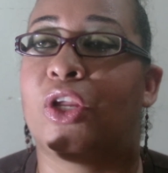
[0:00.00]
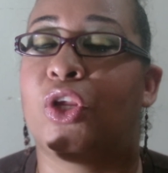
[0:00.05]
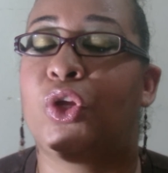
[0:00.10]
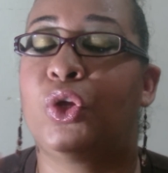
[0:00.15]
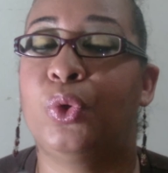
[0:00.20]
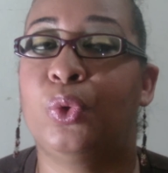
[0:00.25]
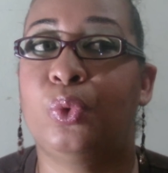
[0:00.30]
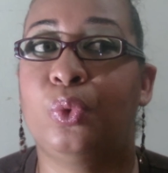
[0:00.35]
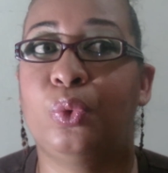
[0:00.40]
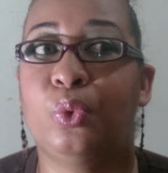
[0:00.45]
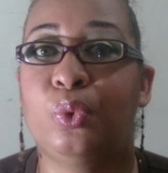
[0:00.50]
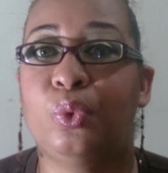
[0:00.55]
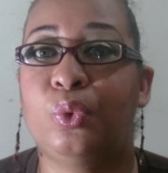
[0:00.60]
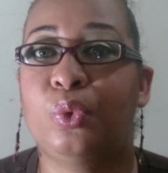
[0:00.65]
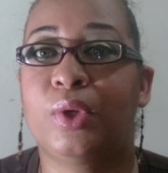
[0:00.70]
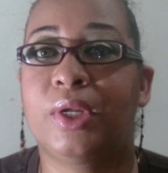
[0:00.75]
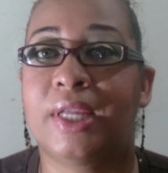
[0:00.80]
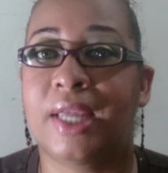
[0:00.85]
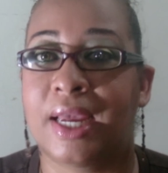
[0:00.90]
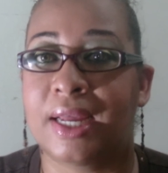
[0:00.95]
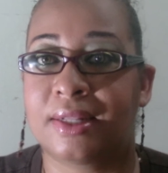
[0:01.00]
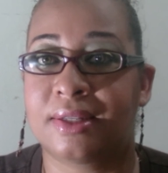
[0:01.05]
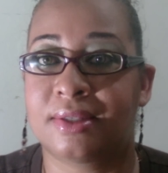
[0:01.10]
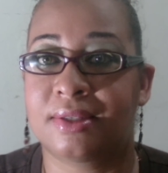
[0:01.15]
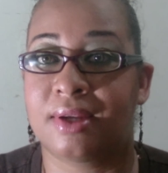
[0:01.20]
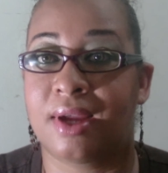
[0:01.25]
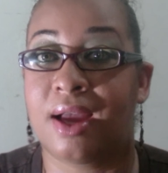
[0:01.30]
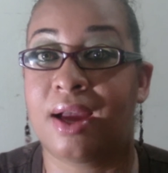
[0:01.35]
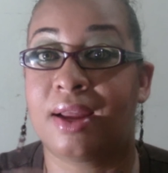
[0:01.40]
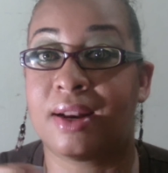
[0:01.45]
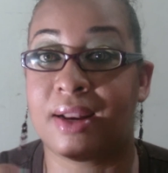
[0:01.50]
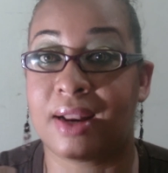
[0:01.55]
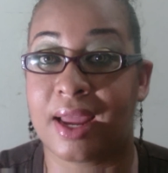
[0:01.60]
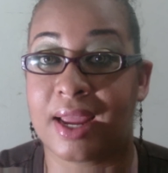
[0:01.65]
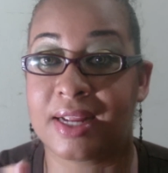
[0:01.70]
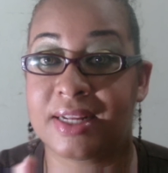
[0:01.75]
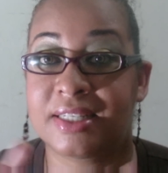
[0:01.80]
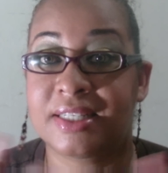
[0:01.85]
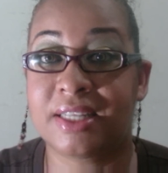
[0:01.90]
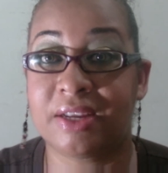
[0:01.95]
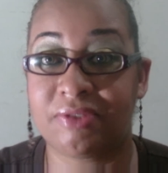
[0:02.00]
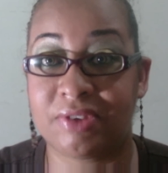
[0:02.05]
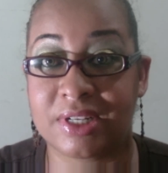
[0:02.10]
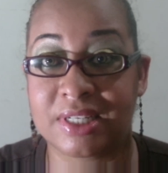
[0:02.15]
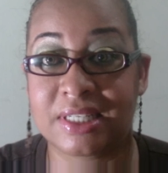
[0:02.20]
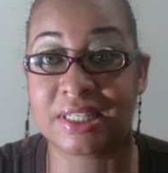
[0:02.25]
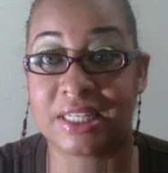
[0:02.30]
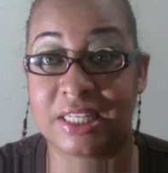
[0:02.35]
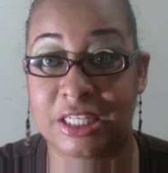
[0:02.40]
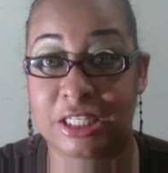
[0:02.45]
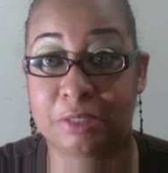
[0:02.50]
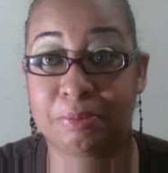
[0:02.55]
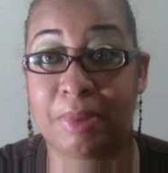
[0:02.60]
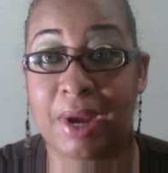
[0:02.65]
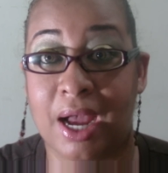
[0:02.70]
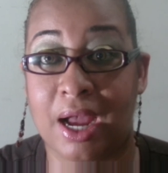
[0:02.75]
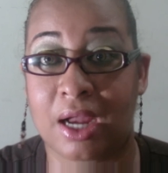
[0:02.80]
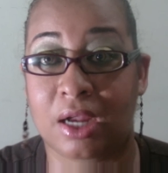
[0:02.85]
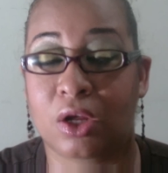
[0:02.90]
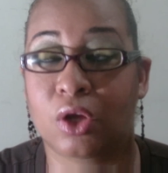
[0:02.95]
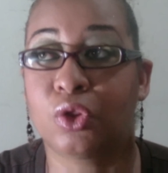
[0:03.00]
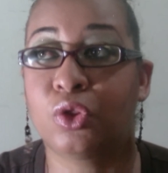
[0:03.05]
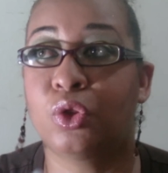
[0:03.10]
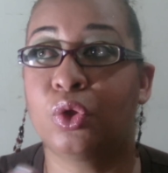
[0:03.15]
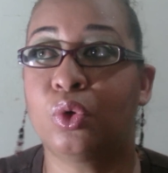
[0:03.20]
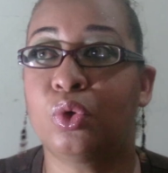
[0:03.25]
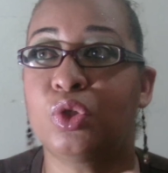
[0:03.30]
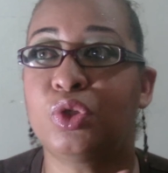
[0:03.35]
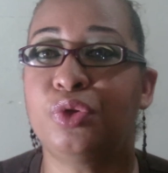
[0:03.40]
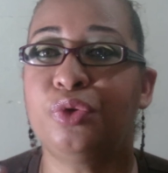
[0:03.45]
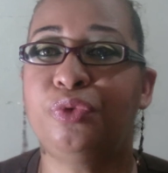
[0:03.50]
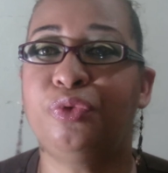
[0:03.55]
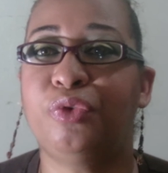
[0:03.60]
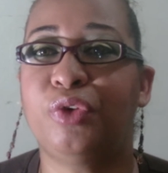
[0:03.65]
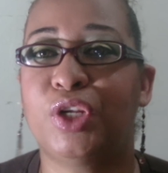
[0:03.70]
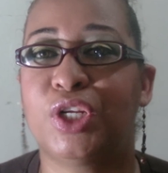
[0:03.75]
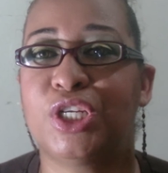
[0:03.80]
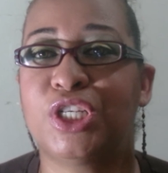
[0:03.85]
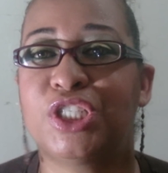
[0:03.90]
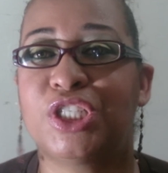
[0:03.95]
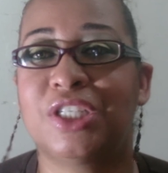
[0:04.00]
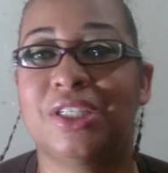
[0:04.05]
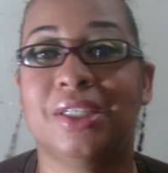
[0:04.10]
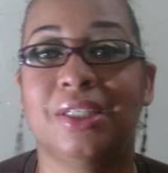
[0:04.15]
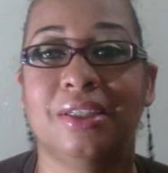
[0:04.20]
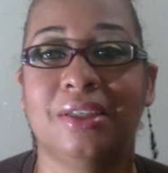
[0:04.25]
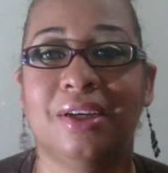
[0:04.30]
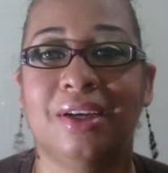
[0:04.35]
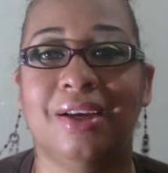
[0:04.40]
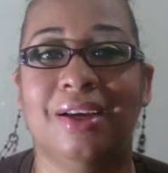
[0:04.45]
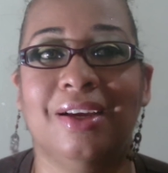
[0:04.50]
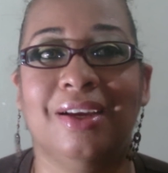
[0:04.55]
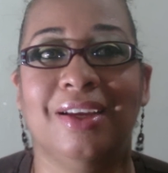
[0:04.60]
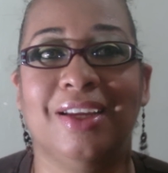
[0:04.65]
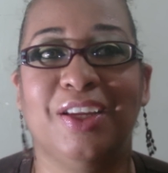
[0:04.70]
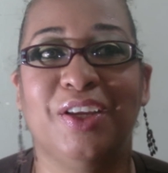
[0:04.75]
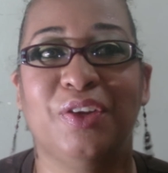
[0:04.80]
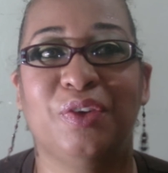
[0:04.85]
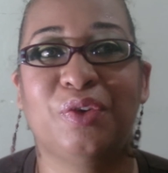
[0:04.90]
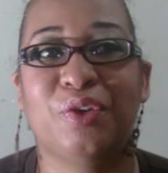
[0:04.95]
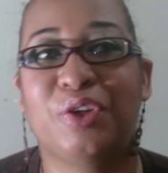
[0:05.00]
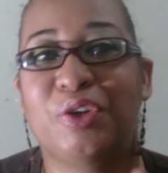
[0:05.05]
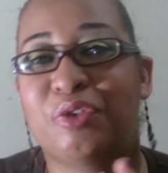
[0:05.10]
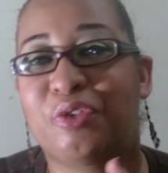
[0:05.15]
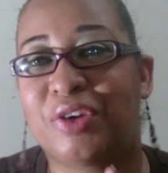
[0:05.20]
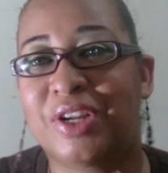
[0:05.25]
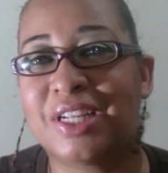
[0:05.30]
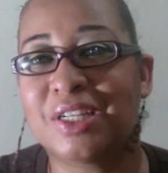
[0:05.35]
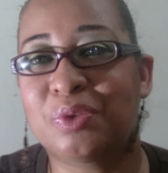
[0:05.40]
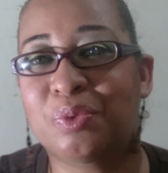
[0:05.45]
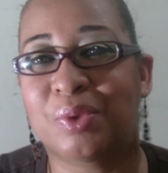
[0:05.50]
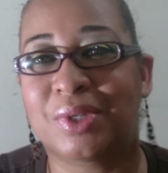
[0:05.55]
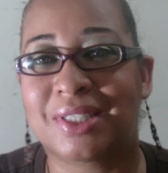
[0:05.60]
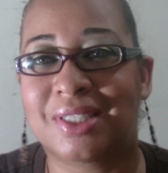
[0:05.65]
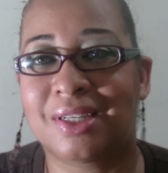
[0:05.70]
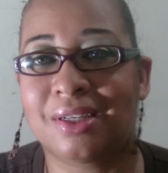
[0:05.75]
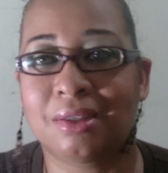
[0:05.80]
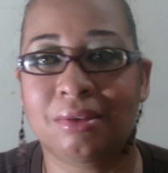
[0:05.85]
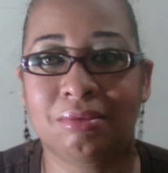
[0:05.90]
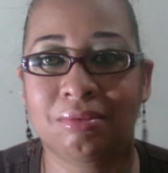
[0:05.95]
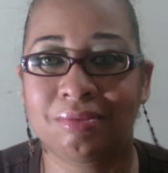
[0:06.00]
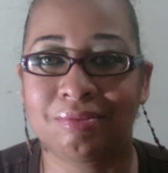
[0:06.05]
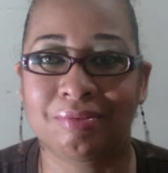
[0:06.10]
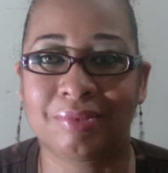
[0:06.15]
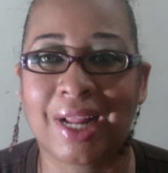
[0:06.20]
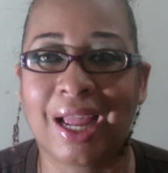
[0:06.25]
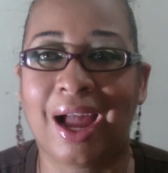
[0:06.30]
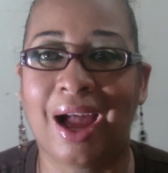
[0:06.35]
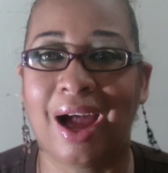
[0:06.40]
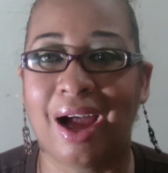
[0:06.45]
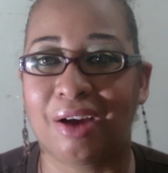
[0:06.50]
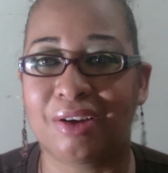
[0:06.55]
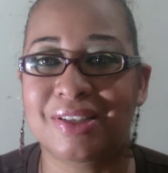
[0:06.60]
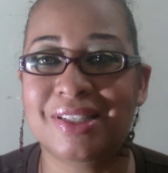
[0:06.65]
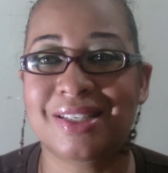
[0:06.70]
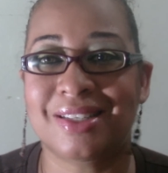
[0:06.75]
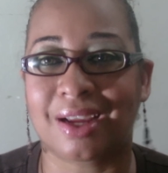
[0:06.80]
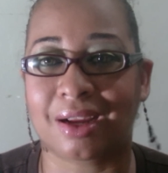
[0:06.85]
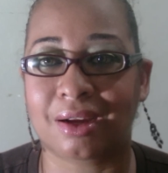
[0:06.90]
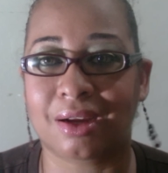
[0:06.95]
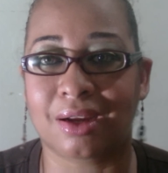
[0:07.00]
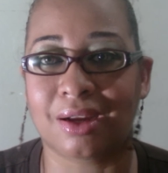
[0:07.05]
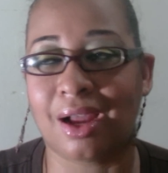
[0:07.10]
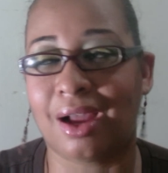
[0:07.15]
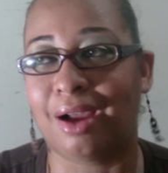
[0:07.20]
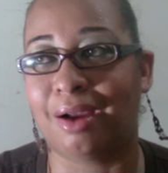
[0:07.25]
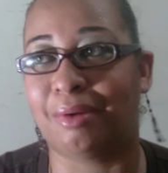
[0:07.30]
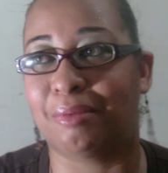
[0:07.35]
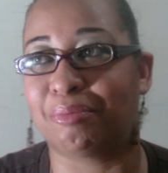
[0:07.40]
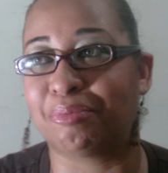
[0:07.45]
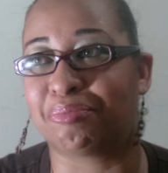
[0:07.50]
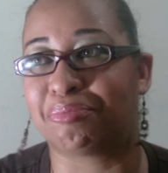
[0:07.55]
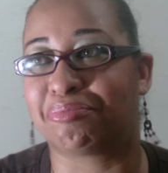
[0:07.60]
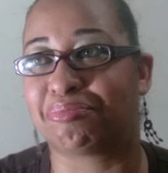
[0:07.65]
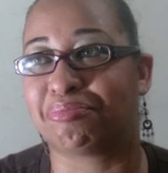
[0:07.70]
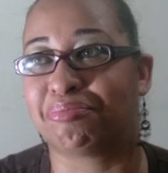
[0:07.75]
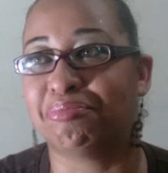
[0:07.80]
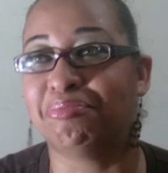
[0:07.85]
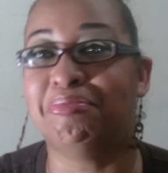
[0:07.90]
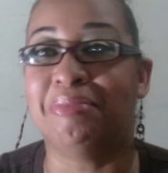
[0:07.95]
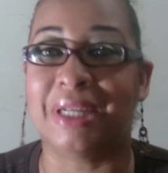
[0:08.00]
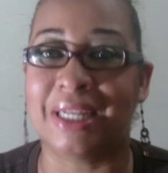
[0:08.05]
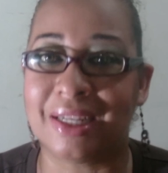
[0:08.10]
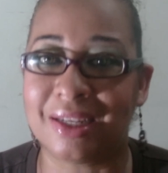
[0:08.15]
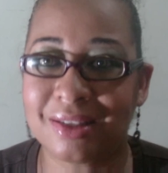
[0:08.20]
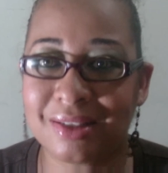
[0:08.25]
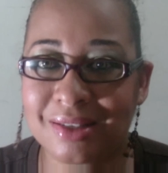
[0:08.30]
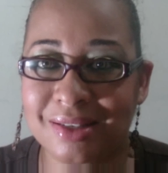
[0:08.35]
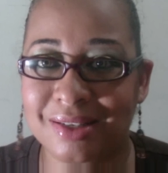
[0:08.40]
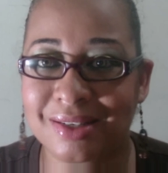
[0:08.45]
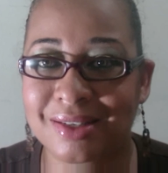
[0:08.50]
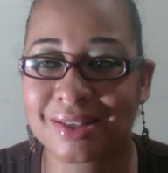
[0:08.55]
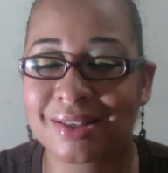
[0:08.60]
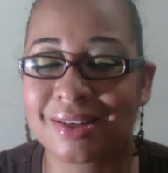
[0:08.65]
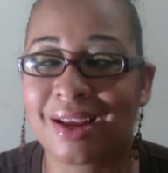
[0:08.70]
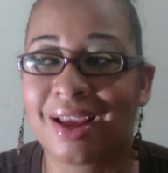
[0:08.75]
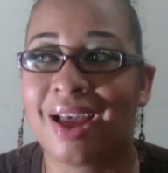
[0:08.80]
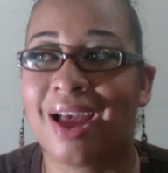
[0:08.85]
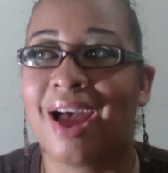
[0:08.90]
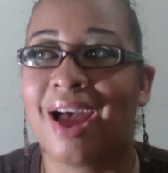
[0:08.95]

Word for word: you get a nice seven seas bag. Those who finish, you know, the race within half sec um, minutes